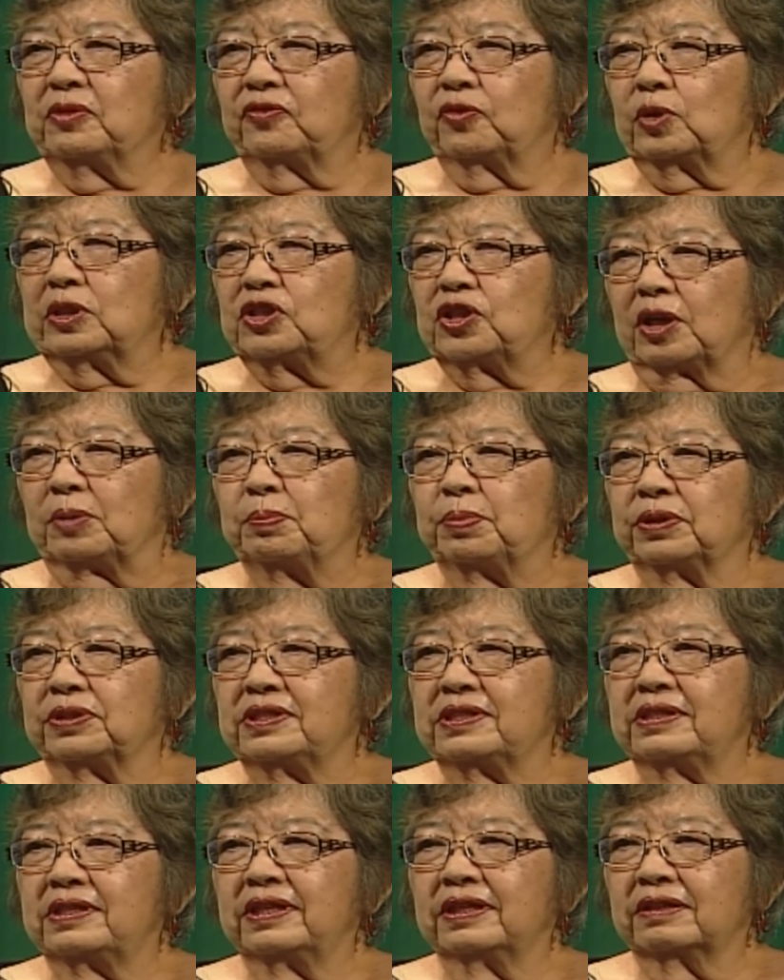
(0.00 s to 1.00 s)
of which are
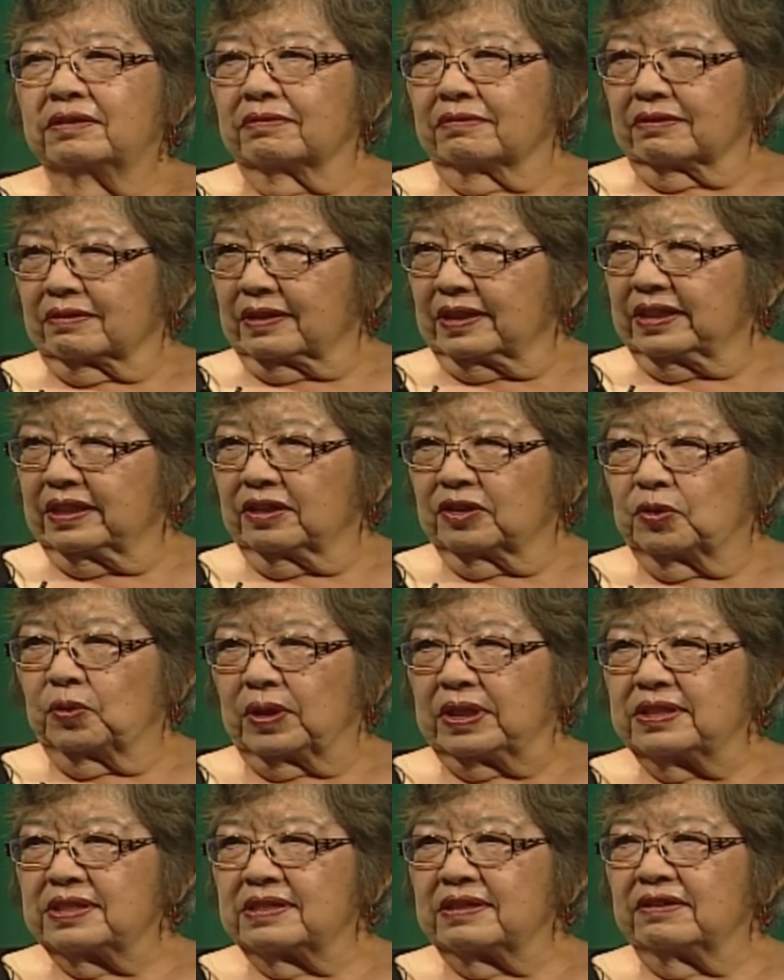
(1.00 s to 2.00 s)
particularly
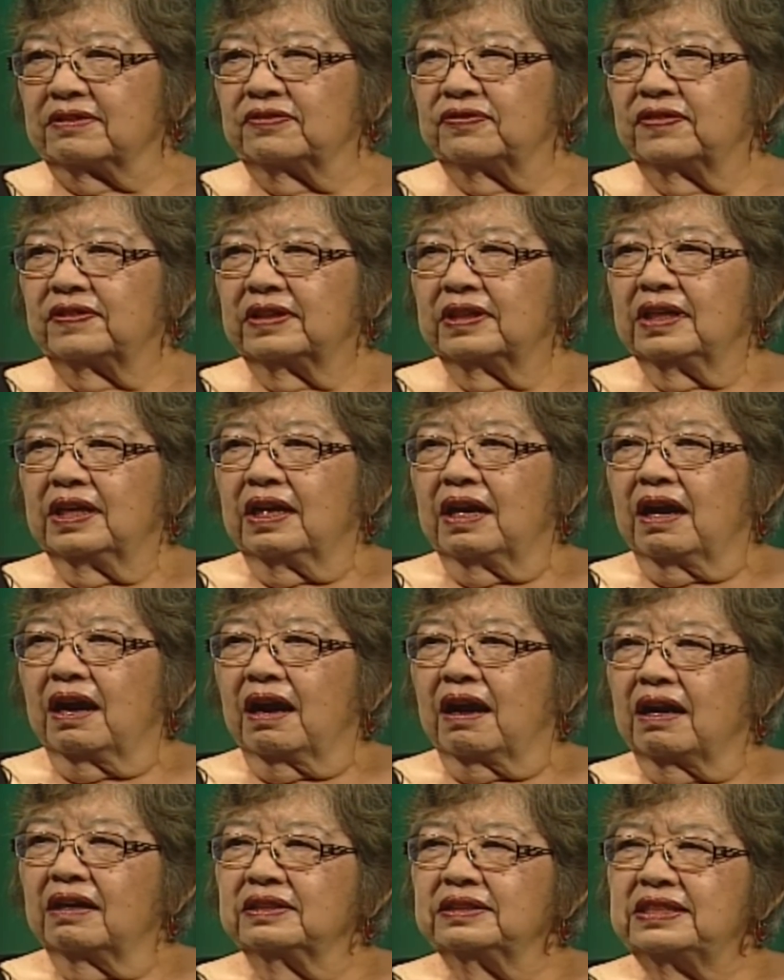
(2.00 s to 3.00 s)
aggressive.
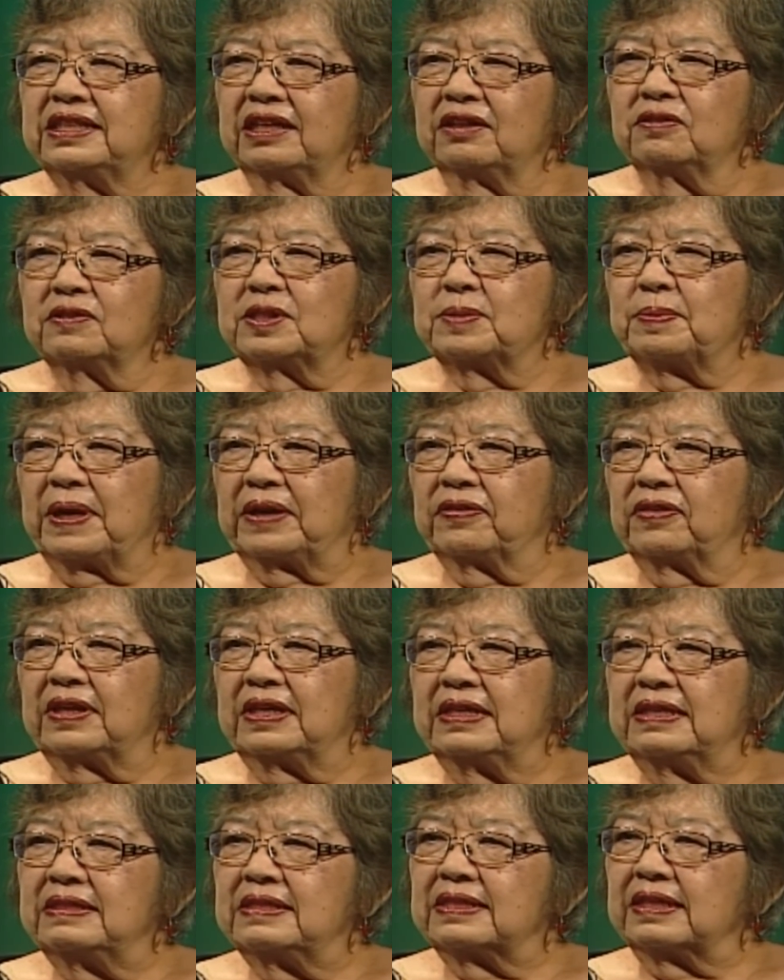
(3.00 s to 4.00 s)
Uh, tell us about
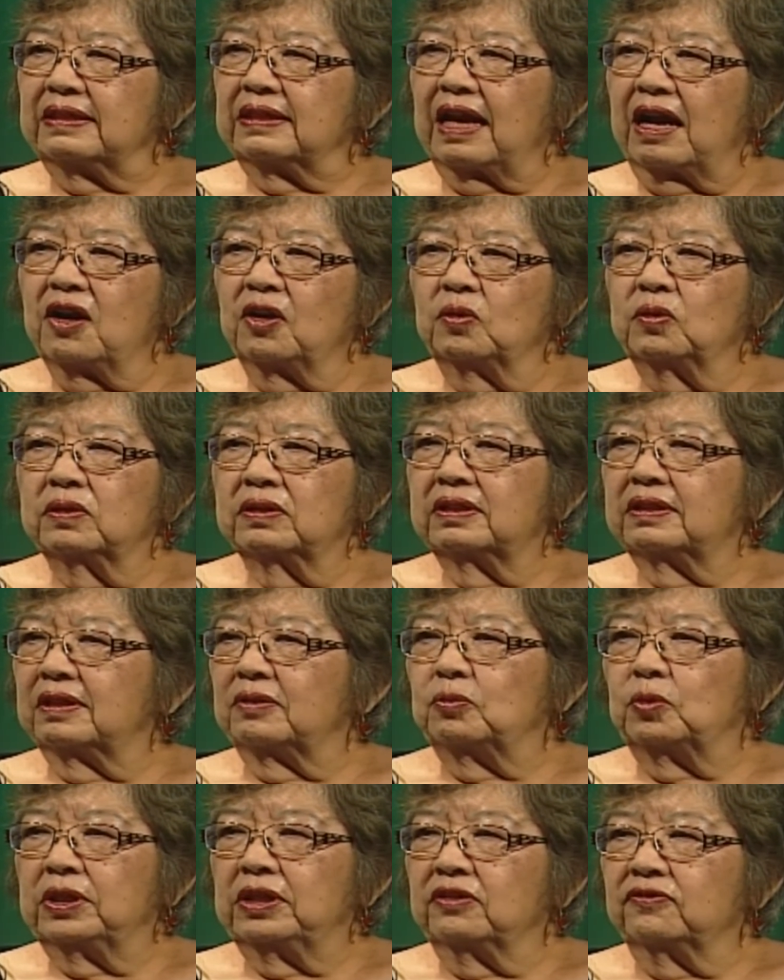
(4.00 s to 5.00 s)
these and how
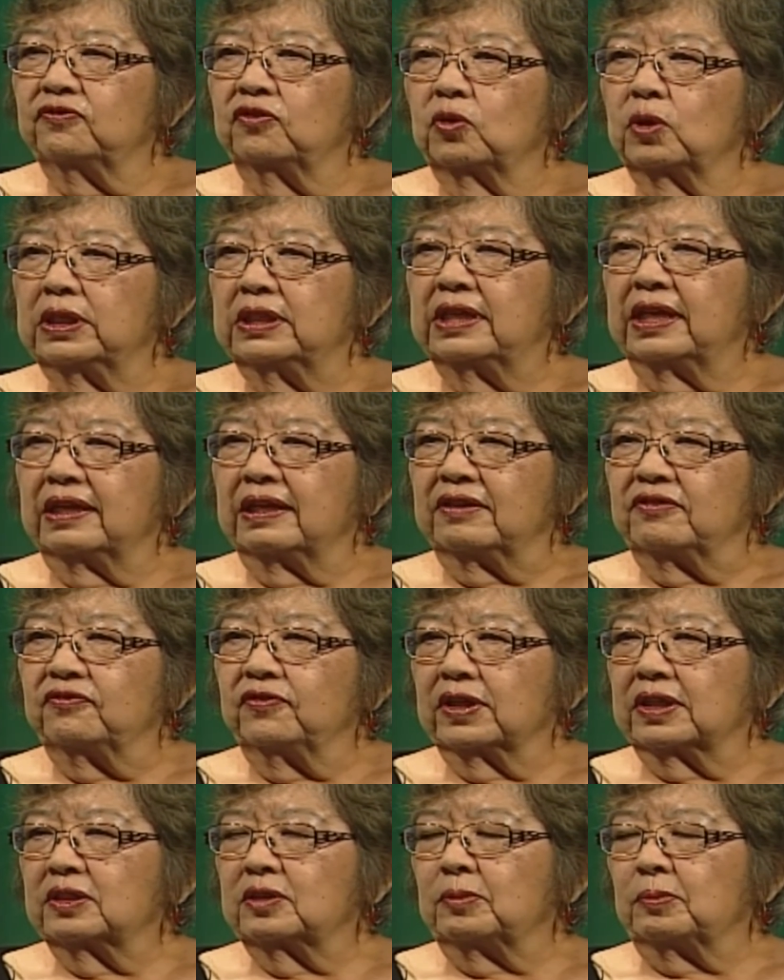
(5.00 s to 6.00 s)
can we avoid getting
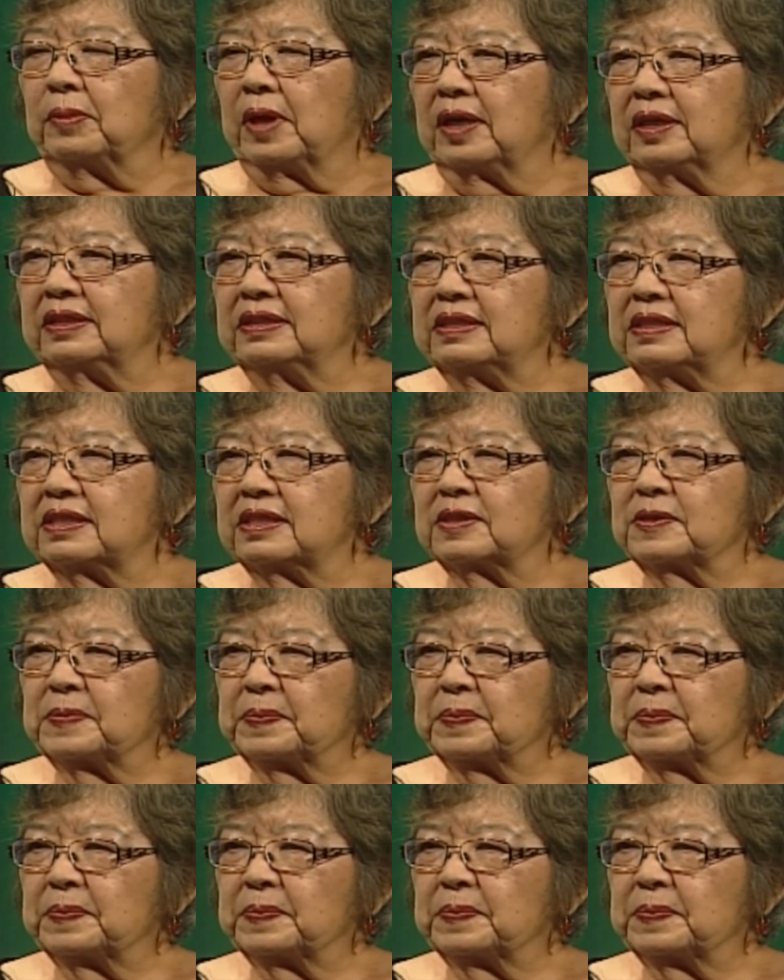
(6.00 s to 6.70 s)
victimized?